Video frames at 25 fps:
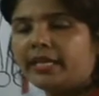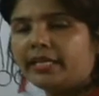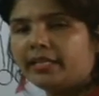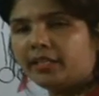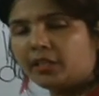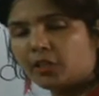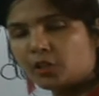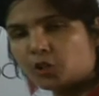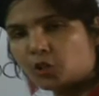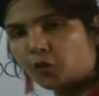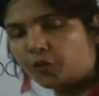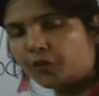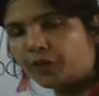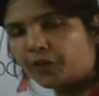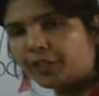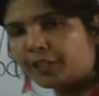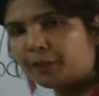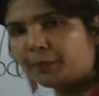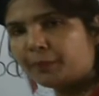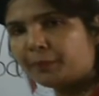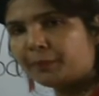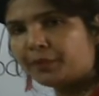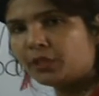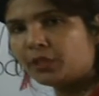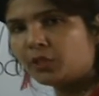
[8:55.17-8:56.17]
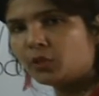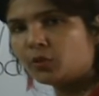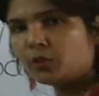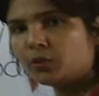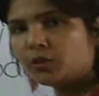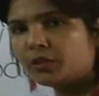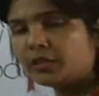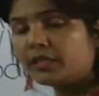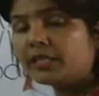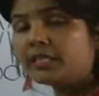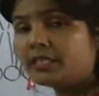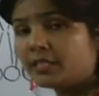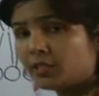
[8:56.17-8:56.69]
energy of
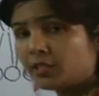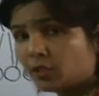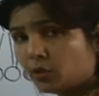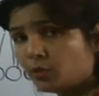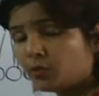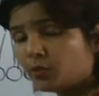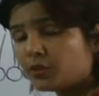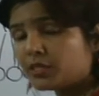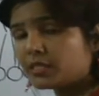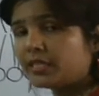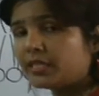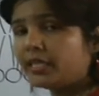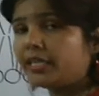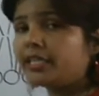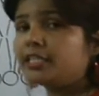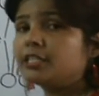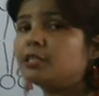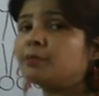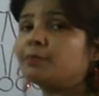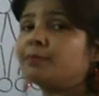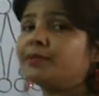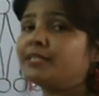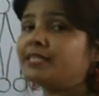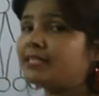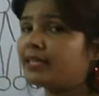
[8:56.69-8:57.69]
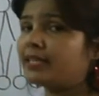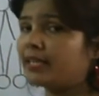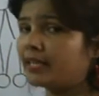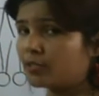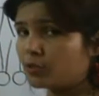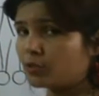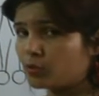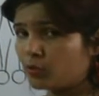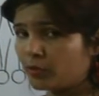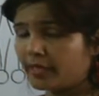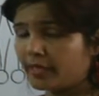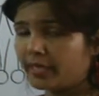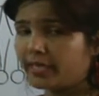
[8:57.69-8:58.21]
ATP is used. The ATP is
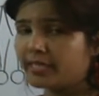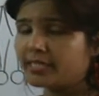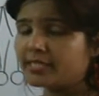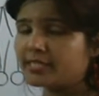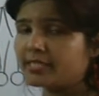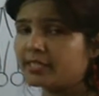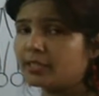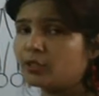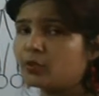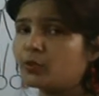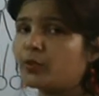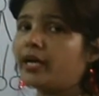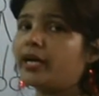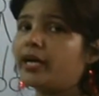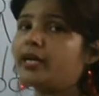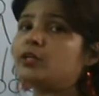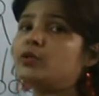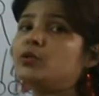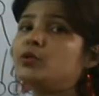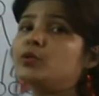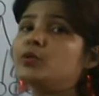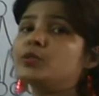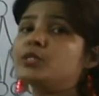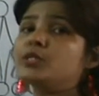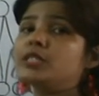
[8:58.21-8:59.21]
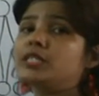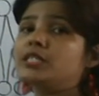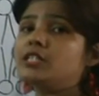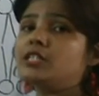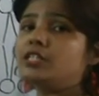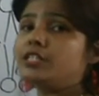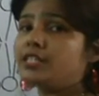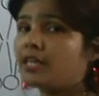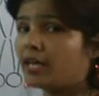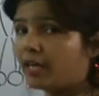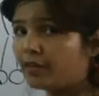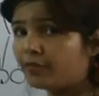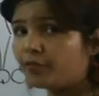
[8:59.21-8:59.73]
hydrolyzed into adenosine
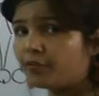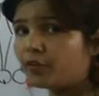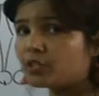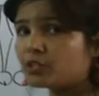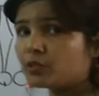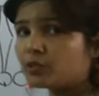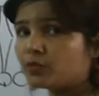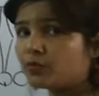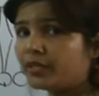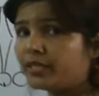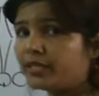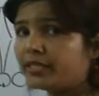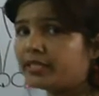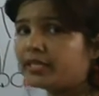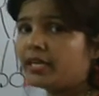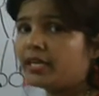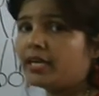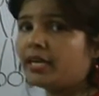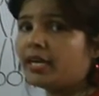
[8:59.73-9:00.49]
diphosphate,